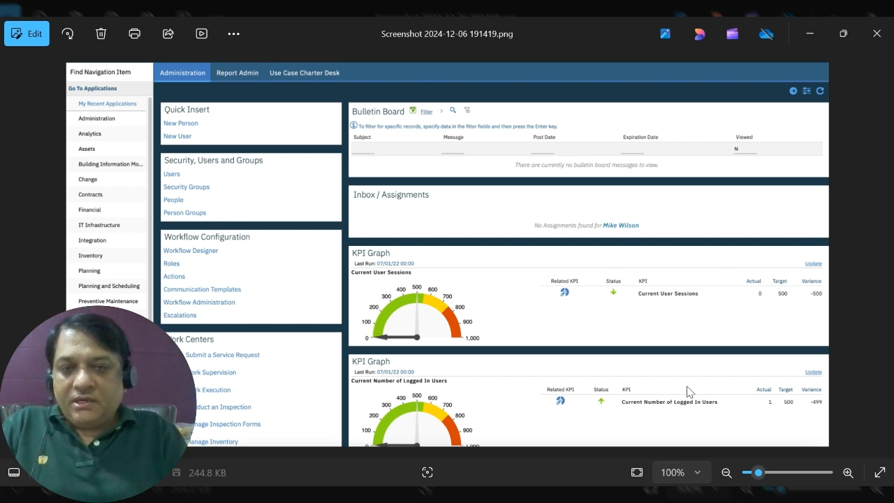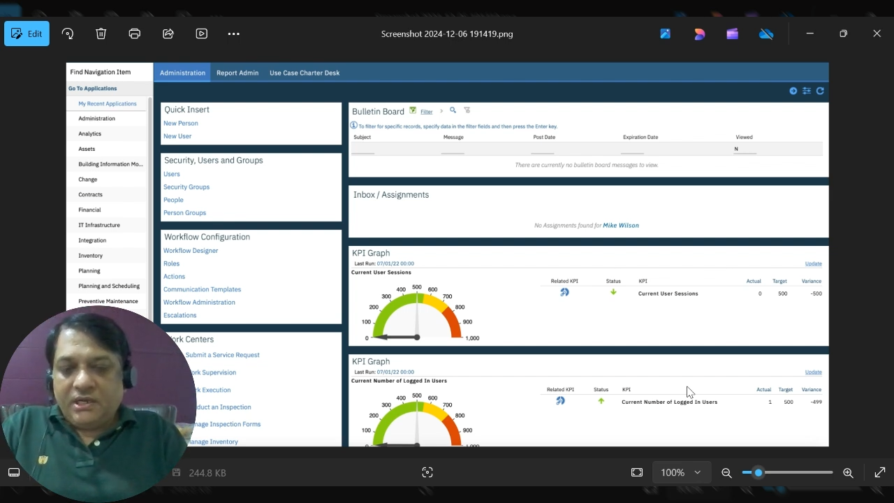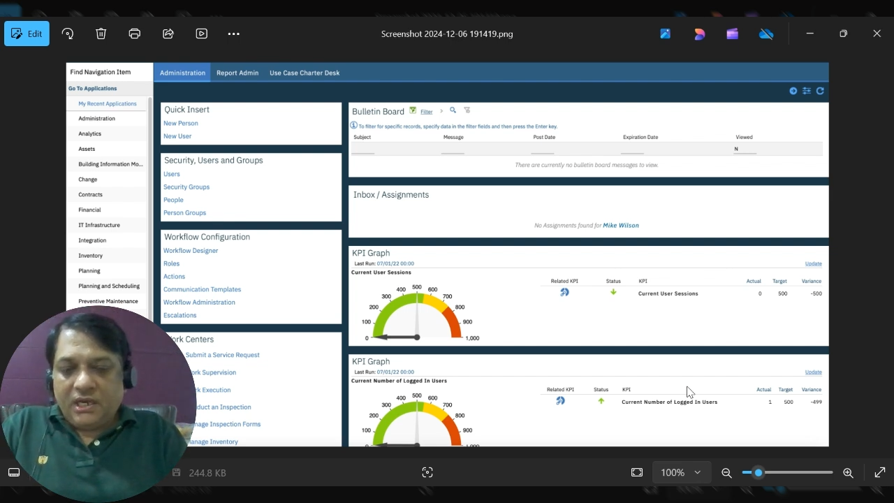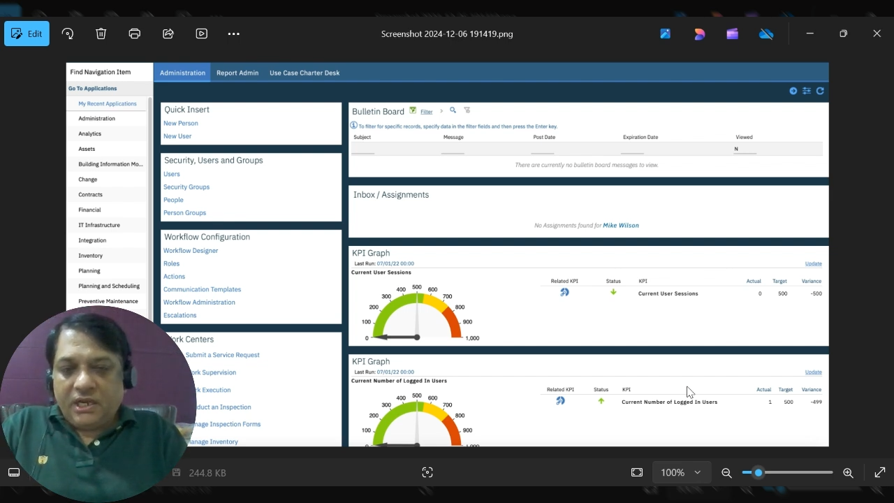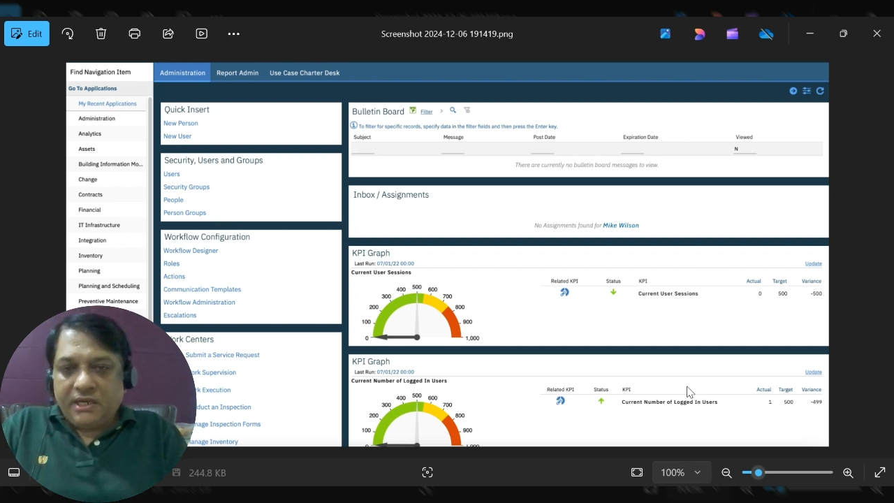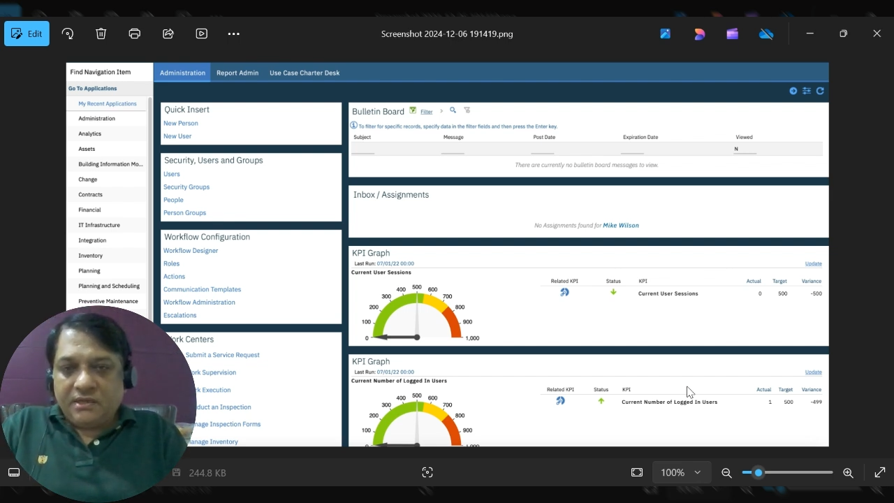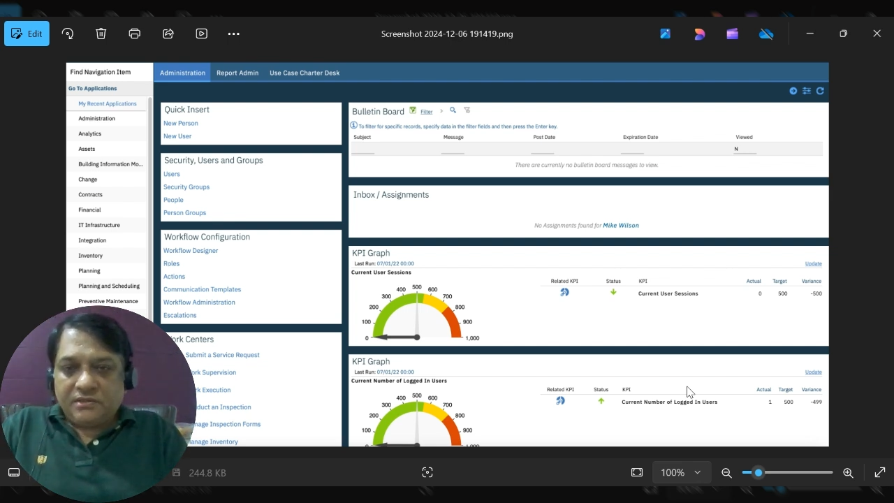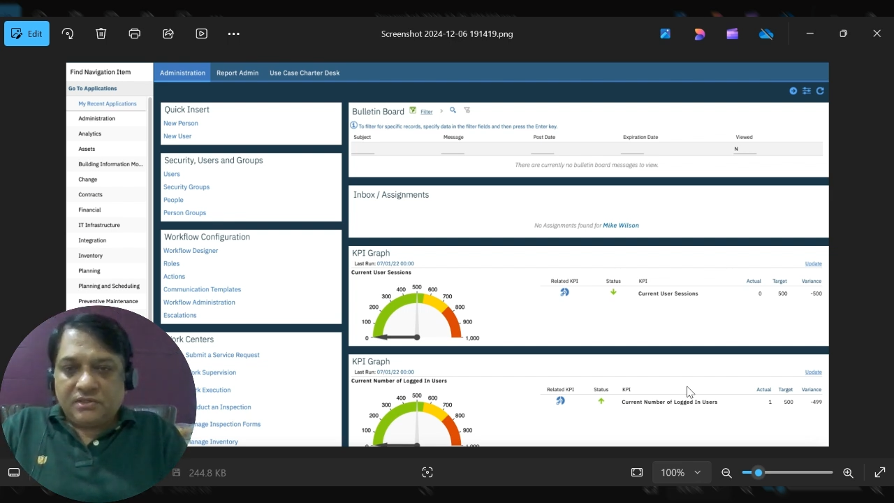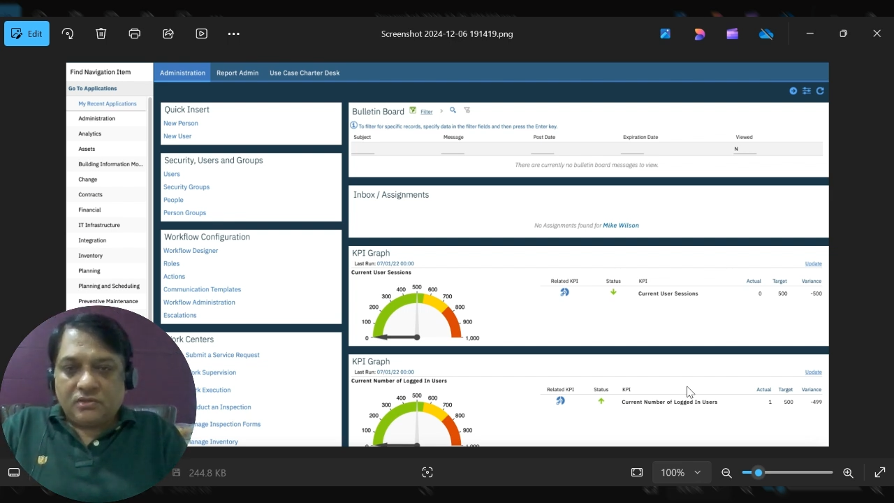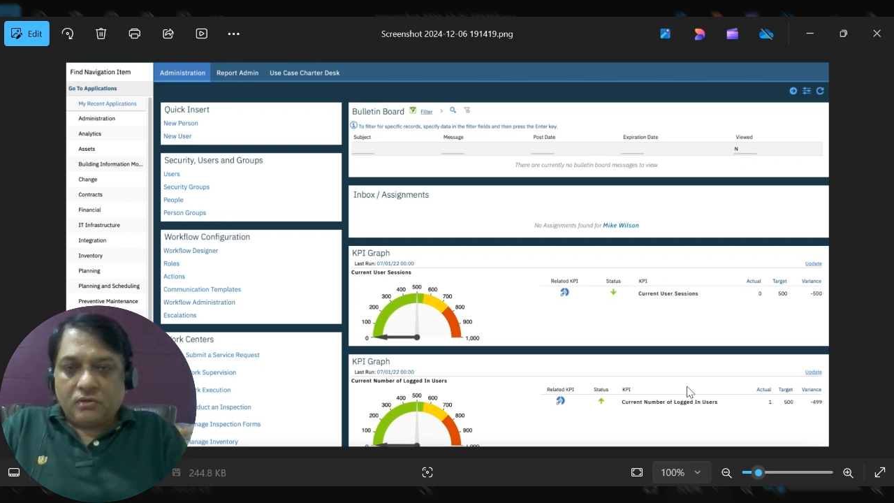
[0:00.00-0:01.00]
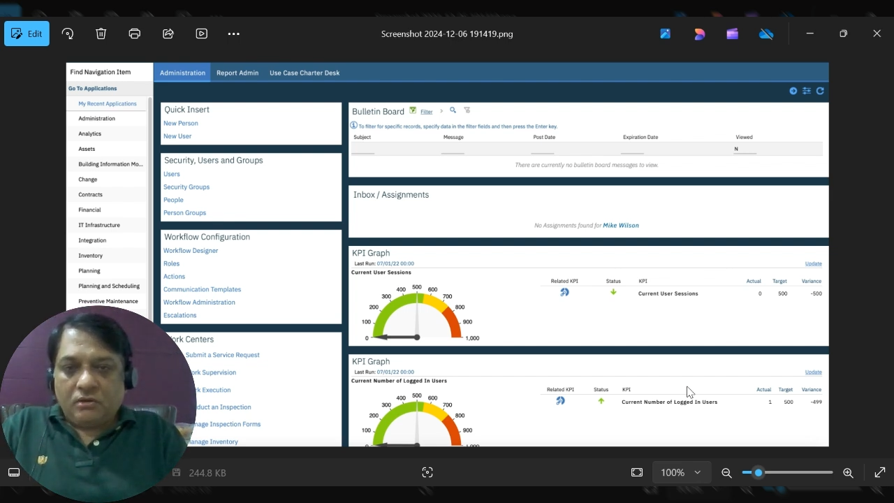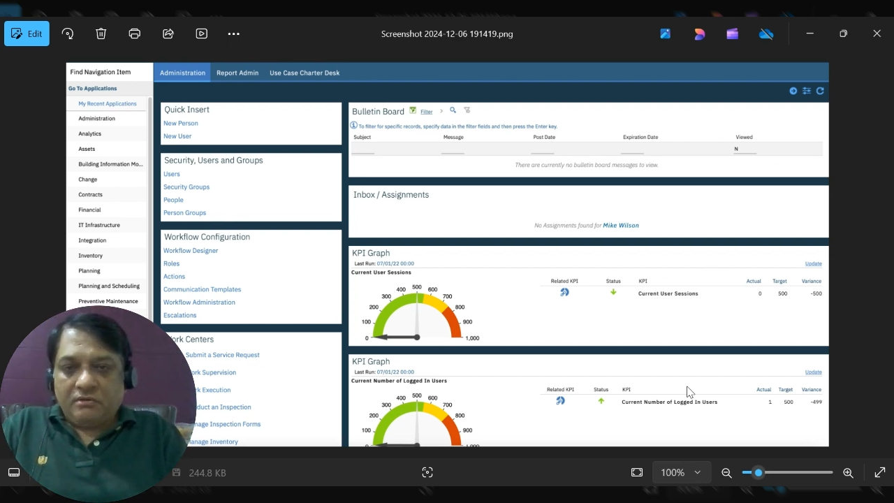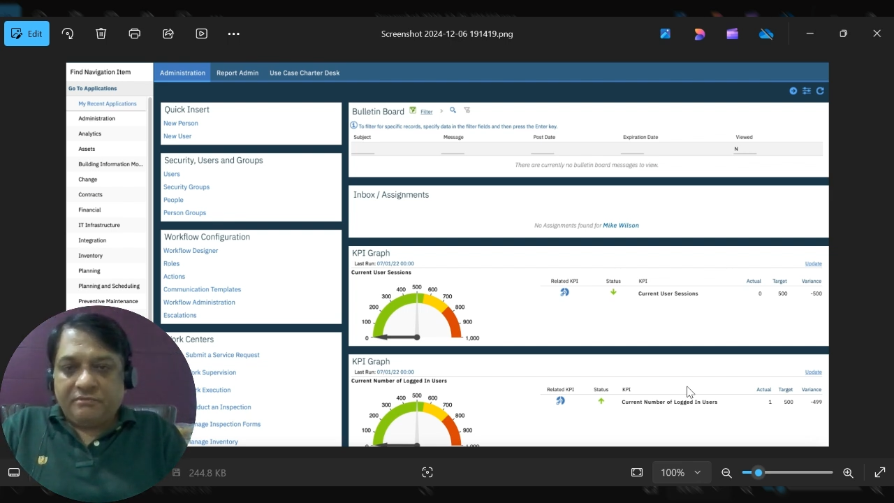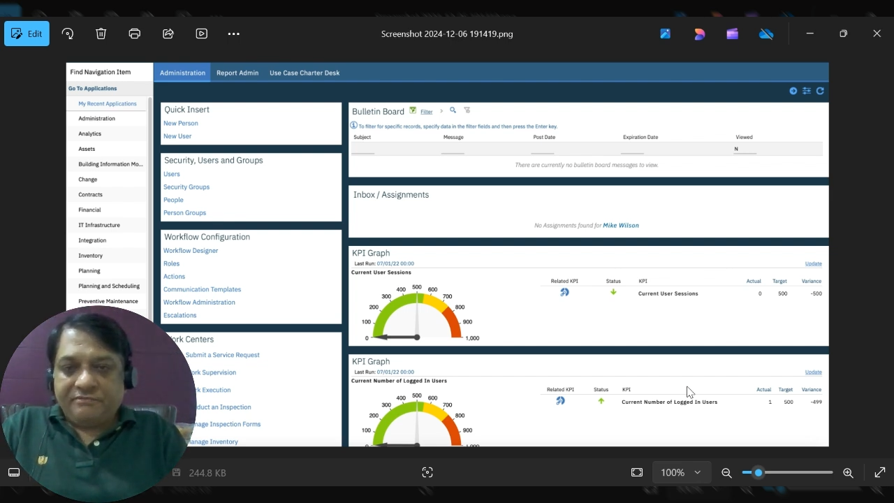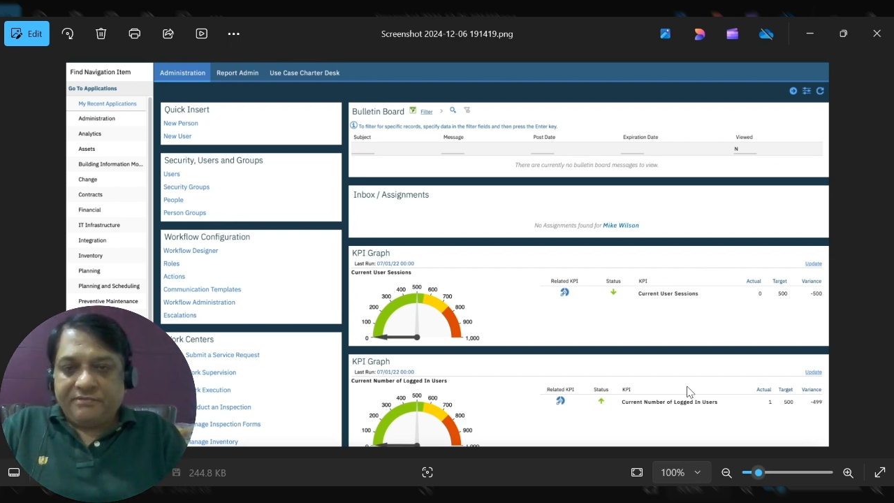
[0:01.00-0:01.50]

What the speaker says: glance of